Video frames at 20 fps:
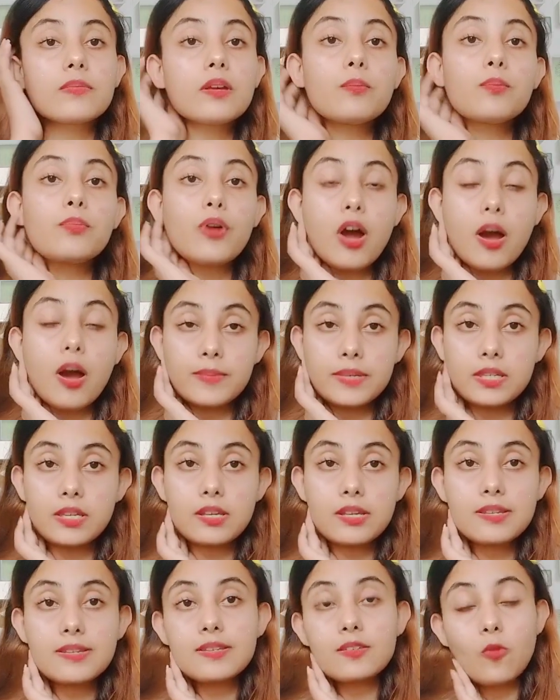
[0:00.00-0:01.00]

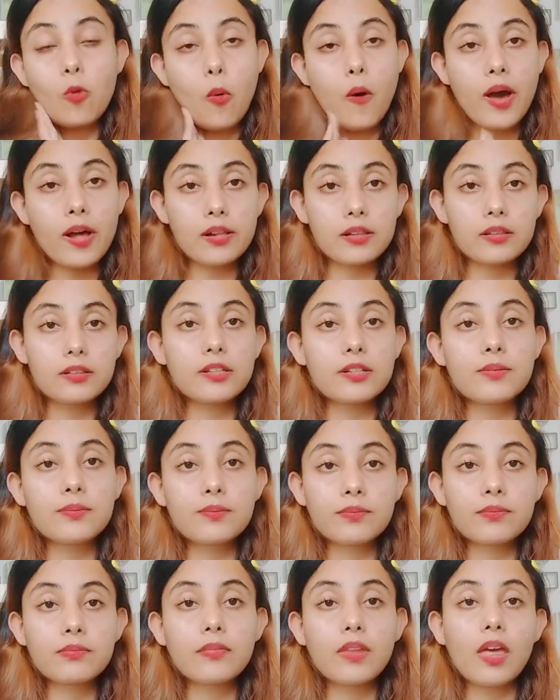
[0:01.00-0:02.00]
promises wealth
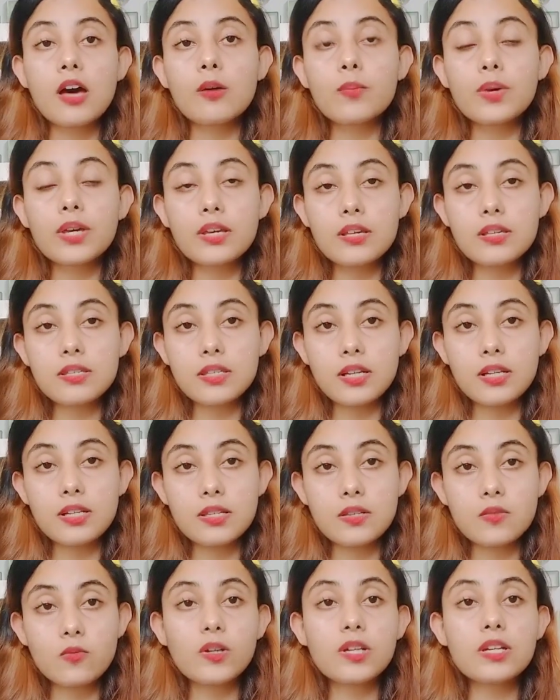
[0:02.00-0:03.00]
because it's
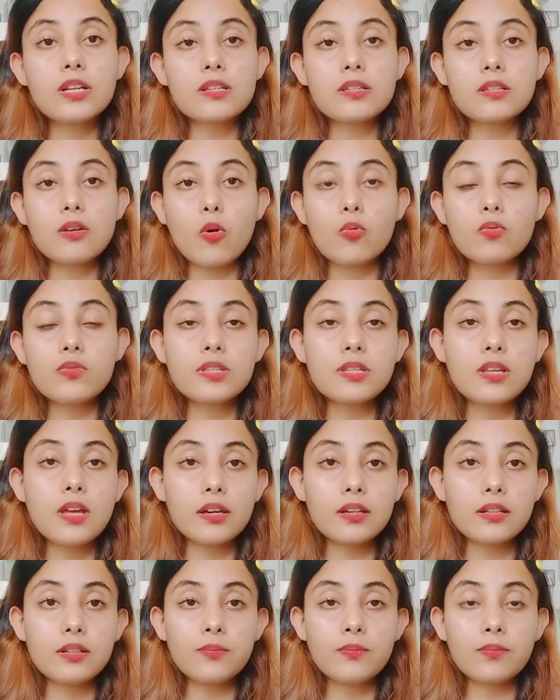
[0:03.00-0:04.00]
Venus' own sign.